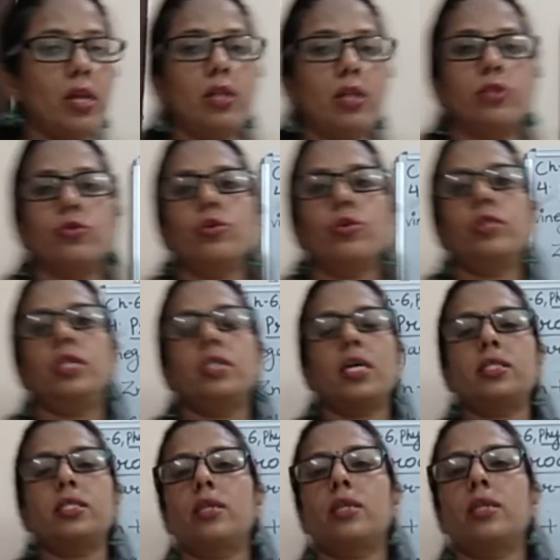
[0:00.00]
So these are
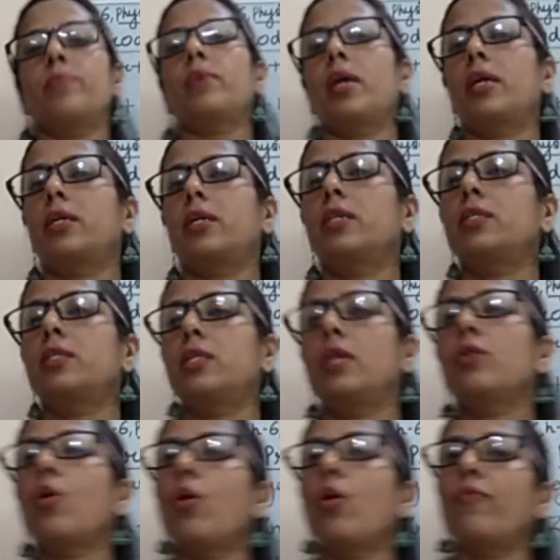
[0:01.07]
some characteristics
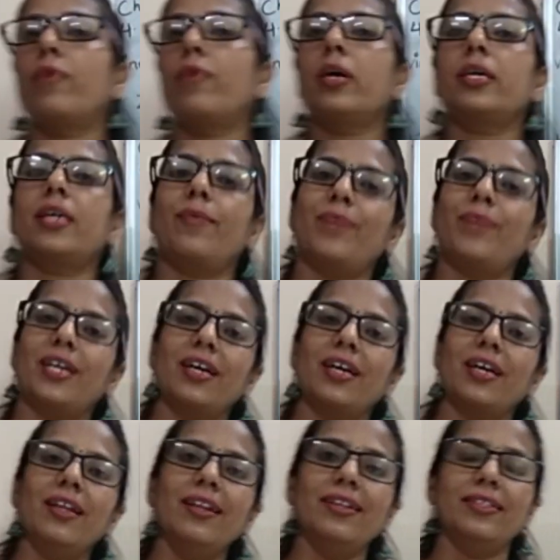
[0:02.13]
of a chemical
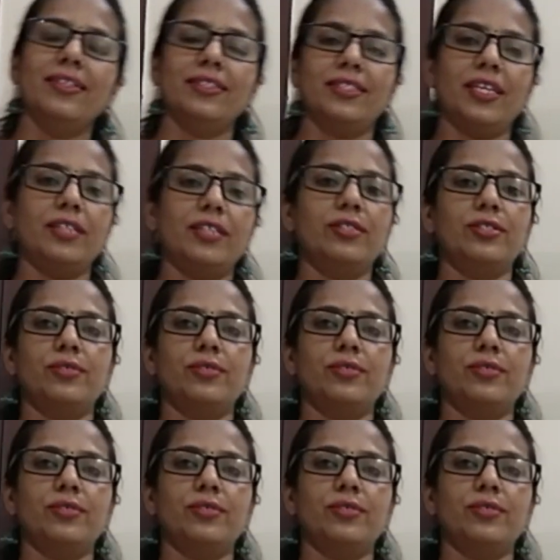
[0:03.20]
change.